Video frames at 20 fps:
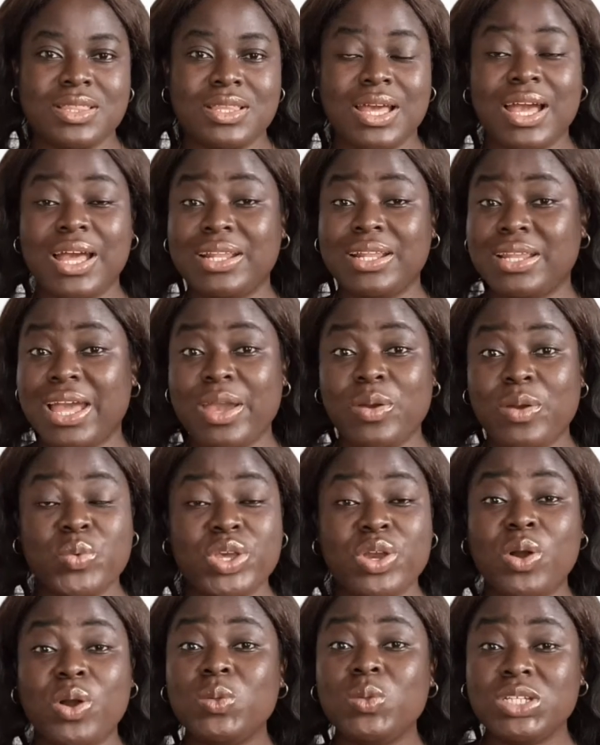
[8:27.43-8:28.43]
and
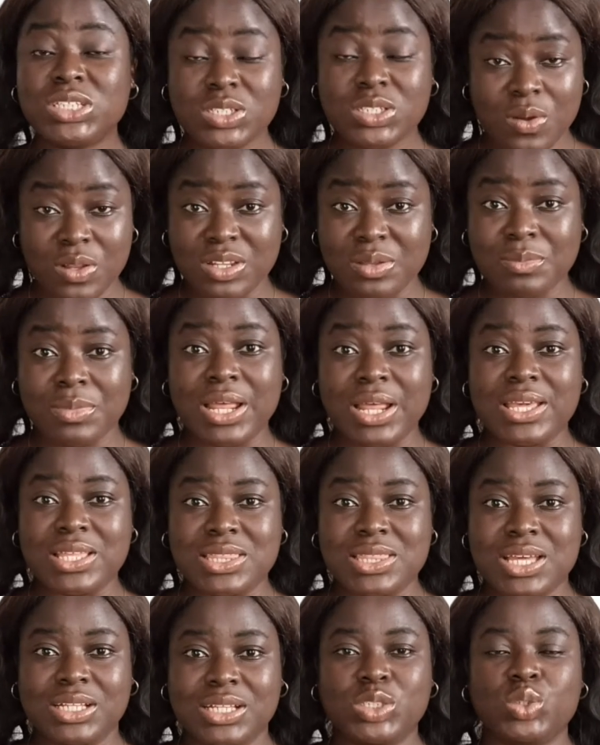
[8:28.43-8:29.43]
we always call him like
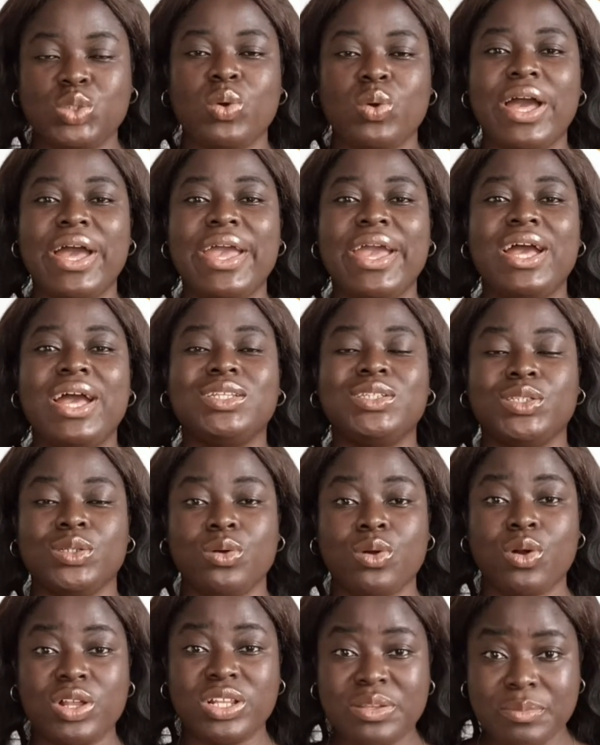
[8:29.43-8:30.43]
that. So I had to
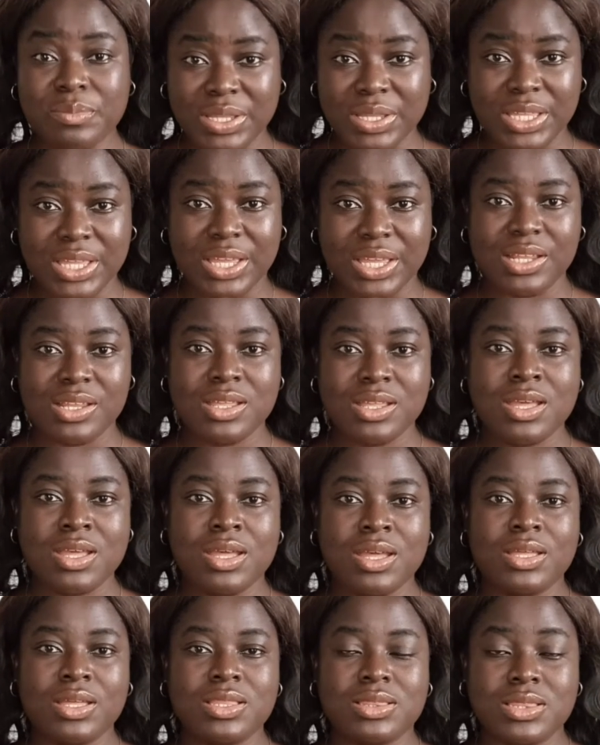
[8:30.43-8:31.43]
call him again
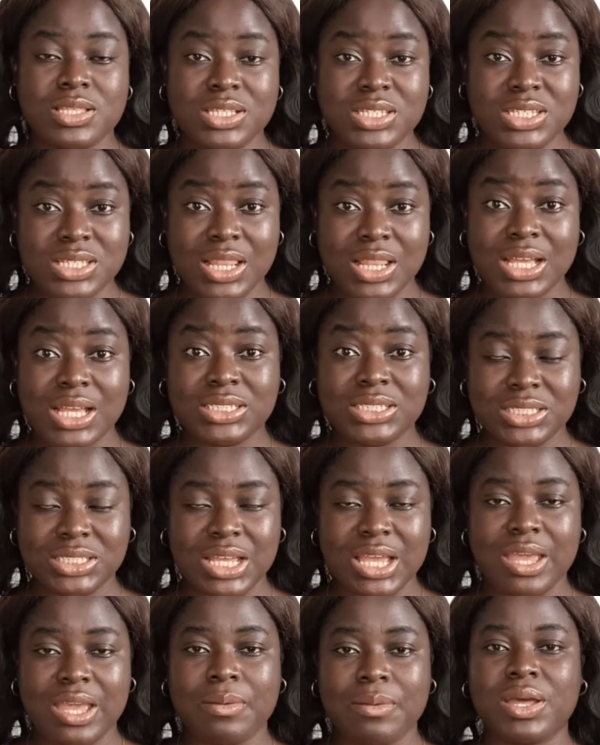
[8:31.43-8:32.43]
this last
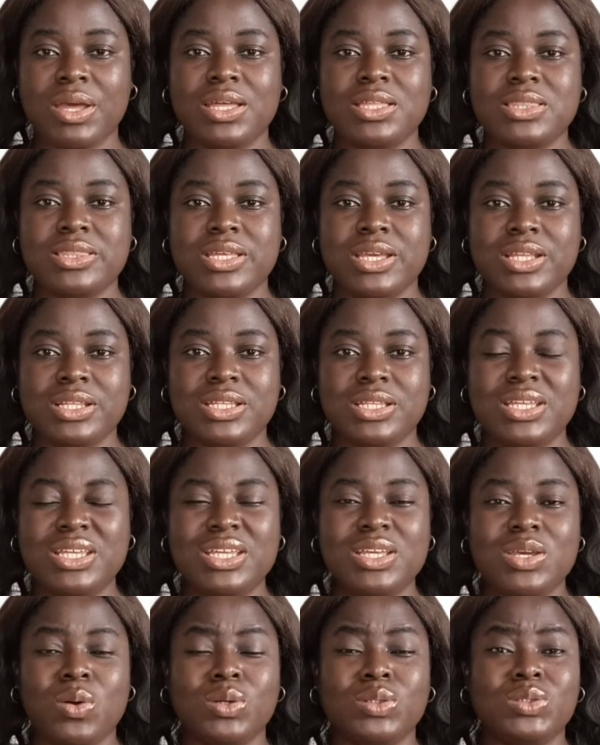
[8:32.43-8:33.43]
time, and then
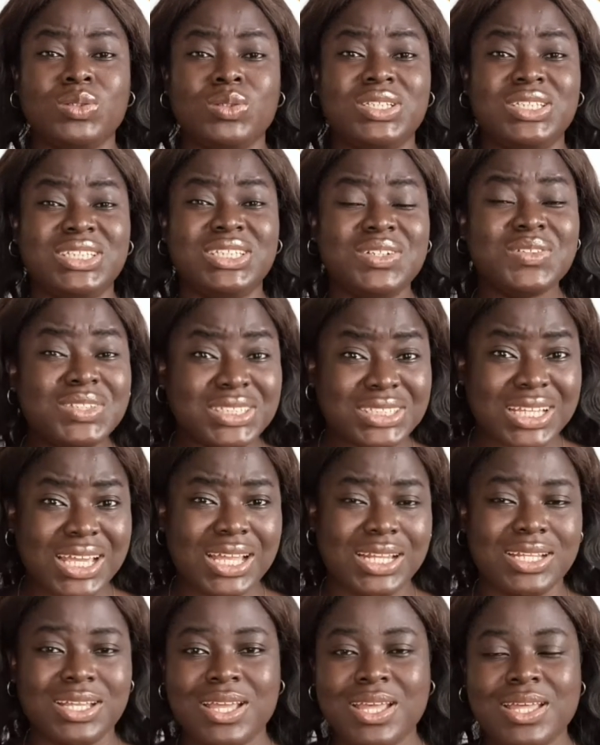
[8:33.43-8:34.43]
he also still
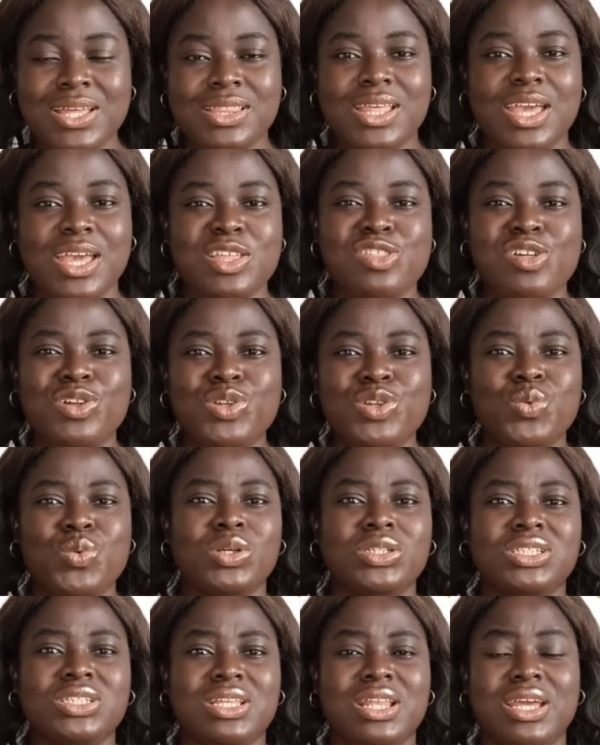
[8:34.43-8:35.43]
said that he thought it
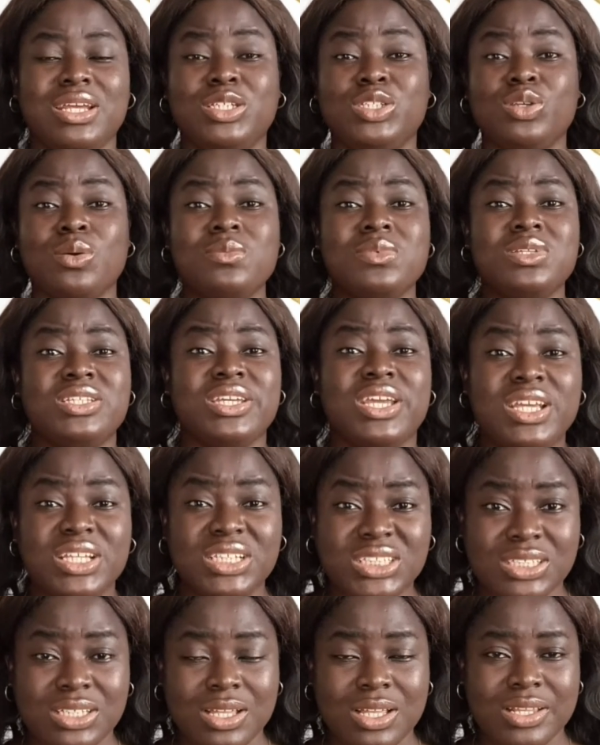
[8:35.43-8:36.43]
was like some
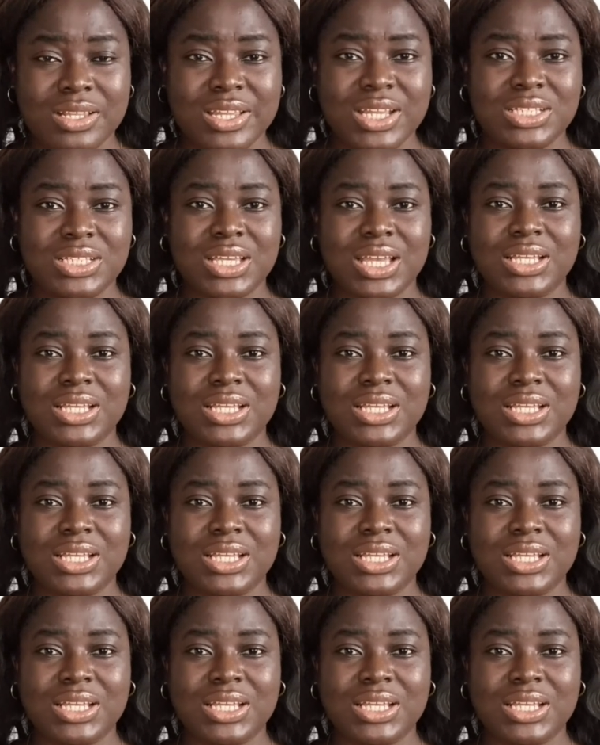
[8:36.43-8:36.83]
days later.